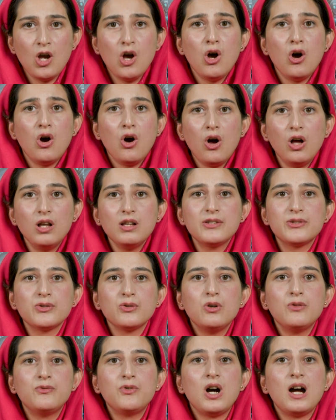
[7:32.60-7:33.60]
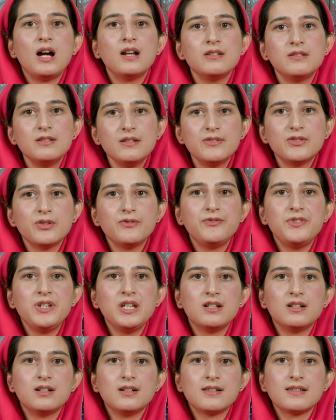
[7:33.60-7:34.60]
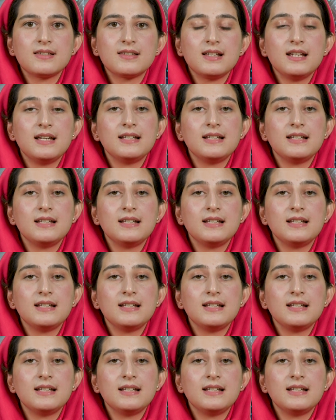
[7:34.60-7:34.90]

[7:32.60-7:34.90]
Also, for hundreds of years,